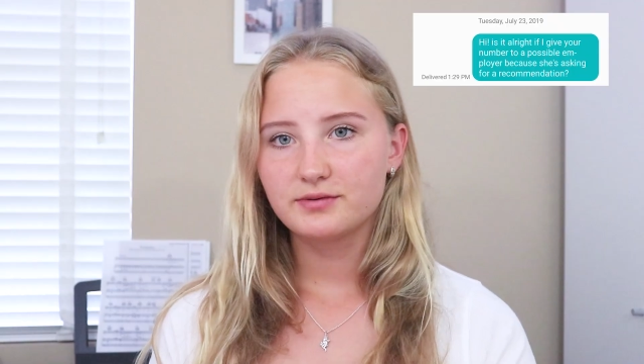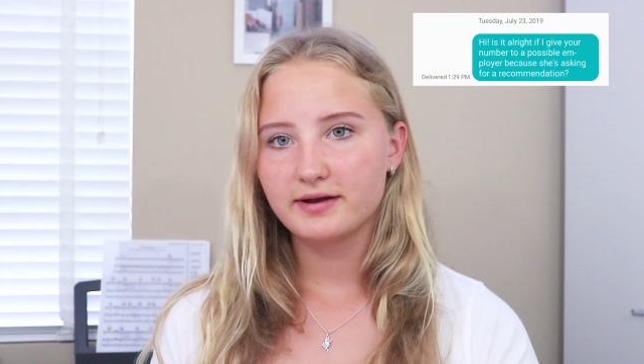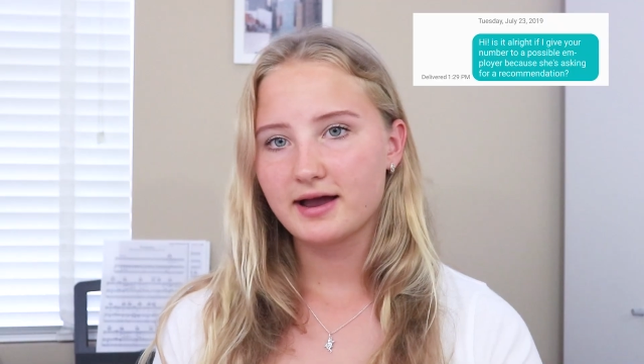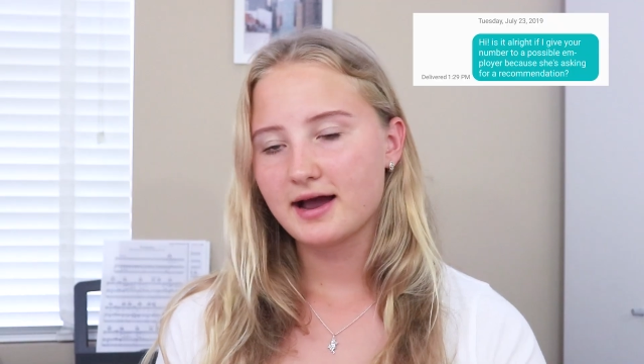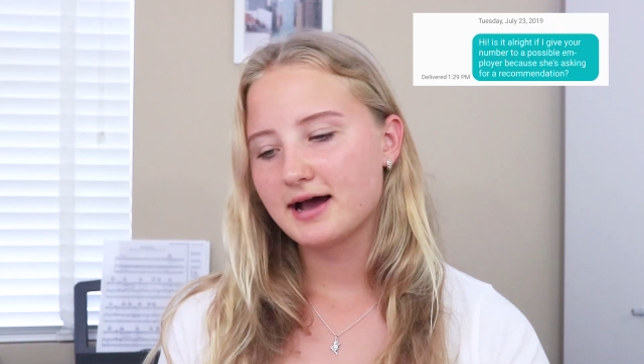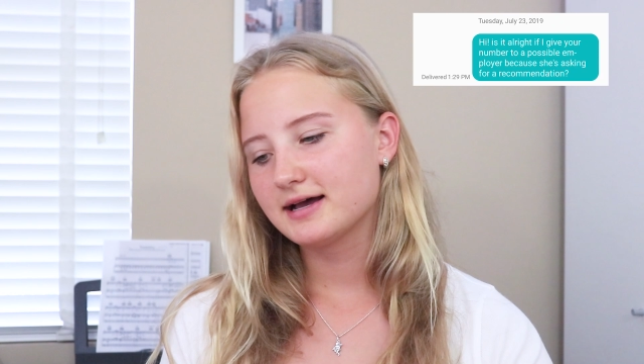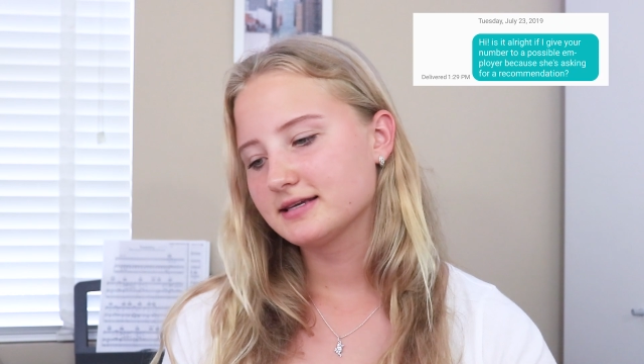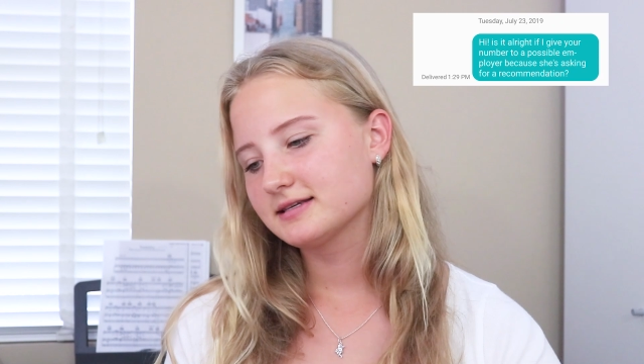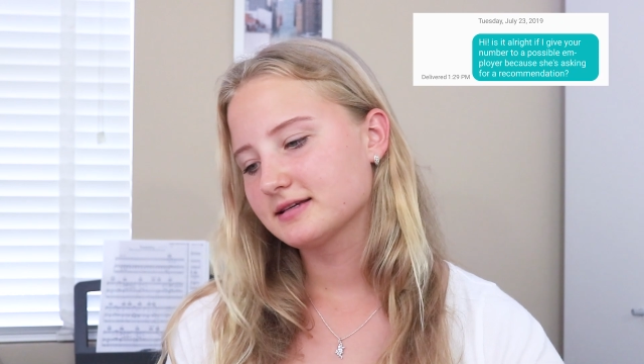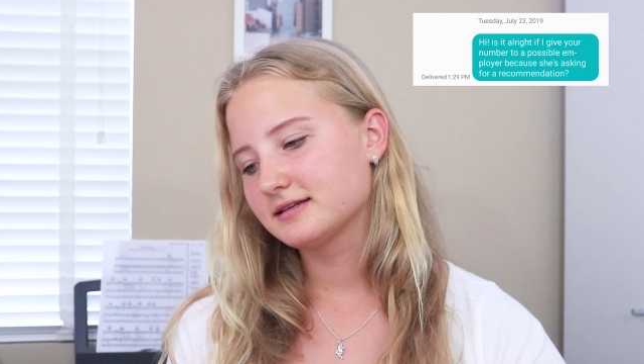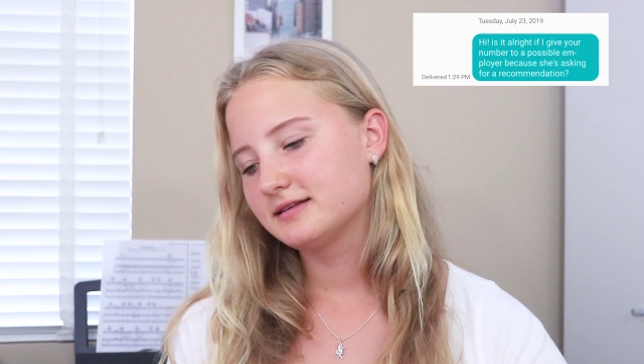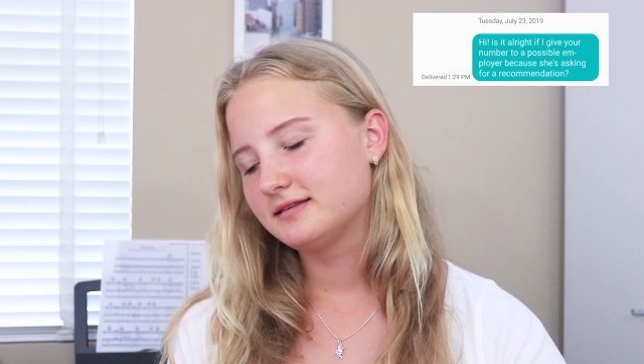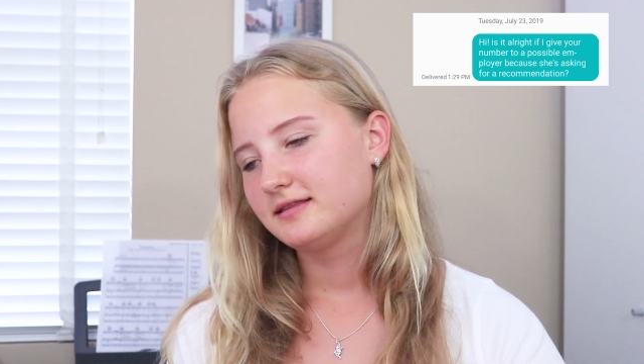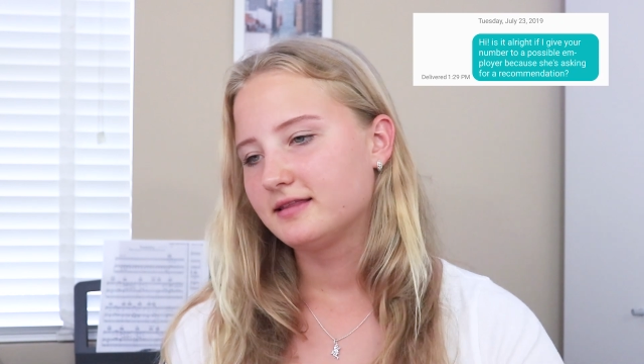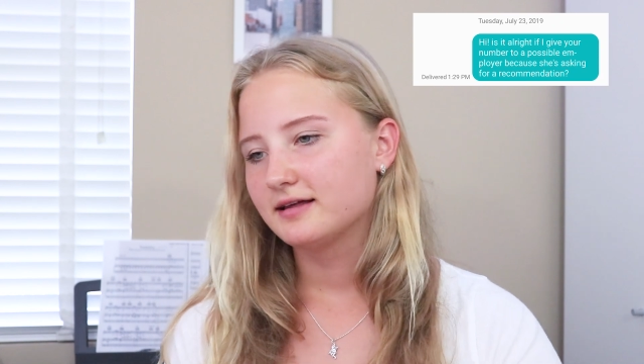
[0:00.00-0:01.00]
So I
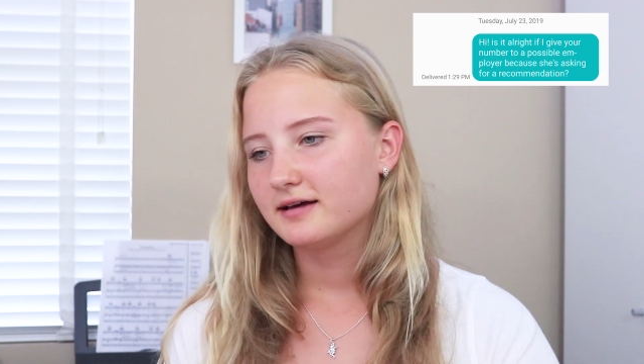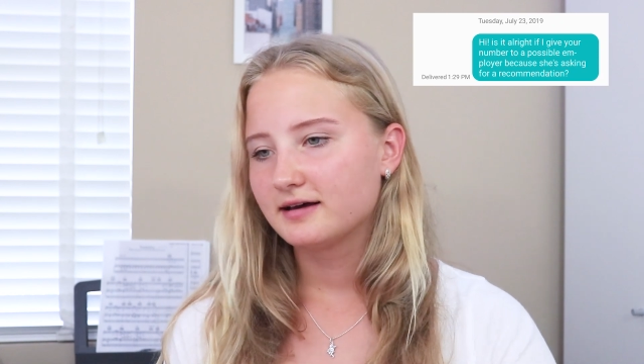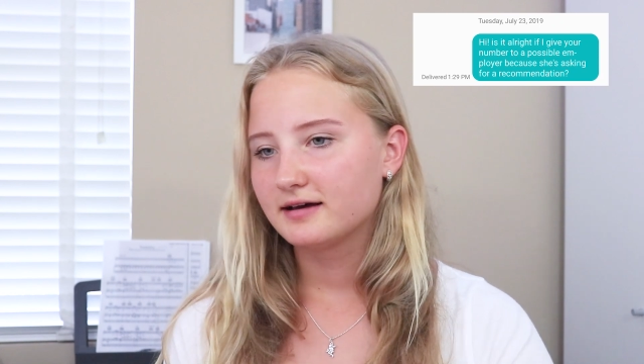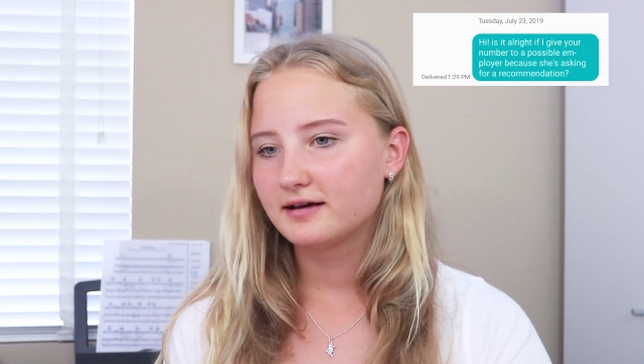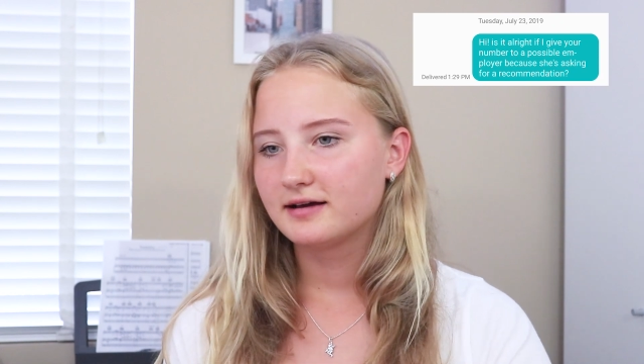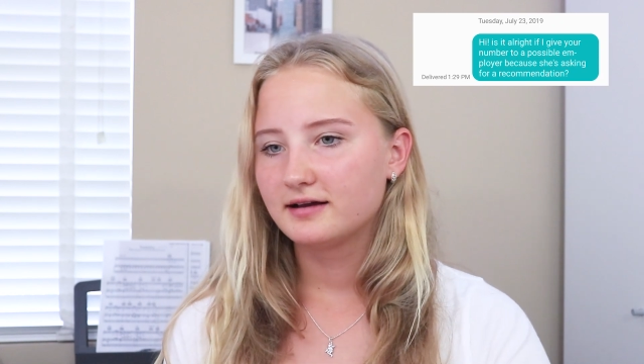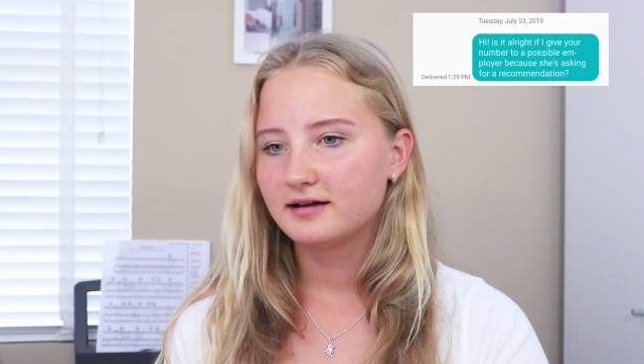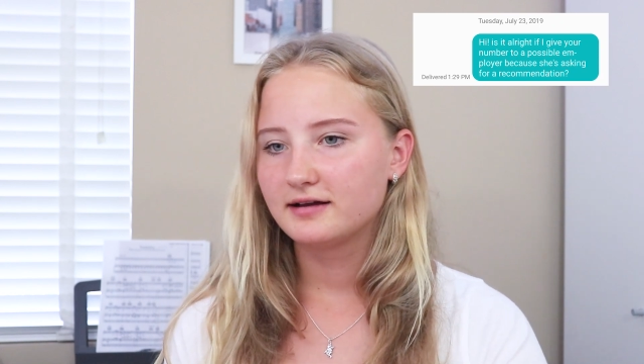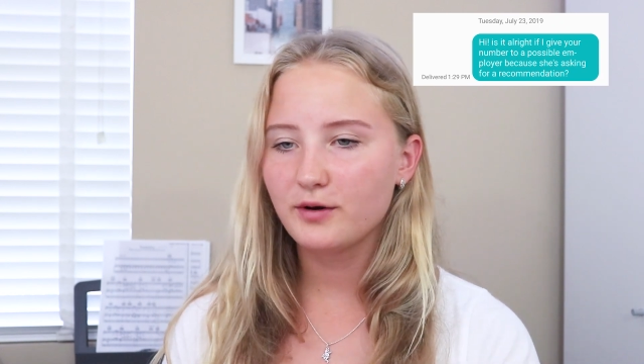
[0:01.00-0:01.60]
asked the